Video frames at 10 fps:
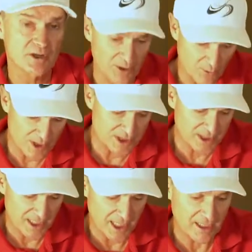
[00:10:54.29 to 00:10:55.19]
And once
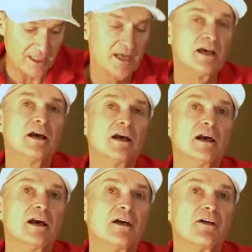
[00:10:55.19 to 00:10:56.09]
again,
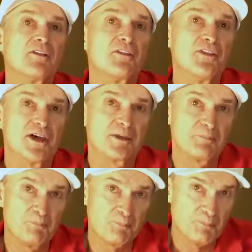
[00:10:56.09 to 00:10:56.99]
the
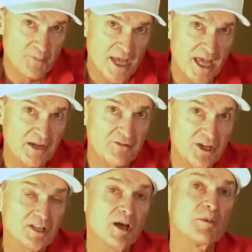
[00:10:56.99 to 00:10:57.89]
head of the
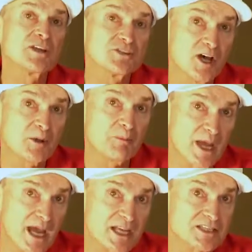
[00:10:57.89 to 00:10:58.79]
club has not
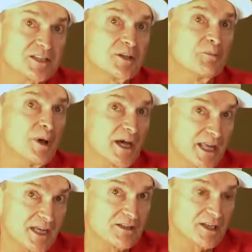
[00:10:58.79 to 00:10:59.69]
passed the butt
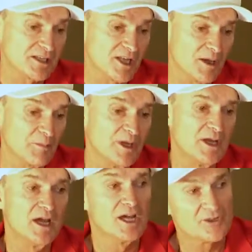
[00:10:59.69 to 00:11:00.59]
end of the club
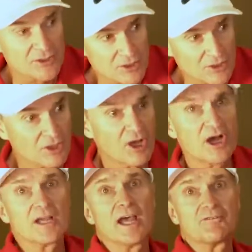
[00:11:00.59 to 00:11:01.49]
until
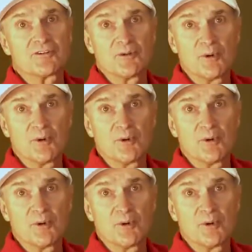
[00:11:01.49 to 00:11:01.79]
long after the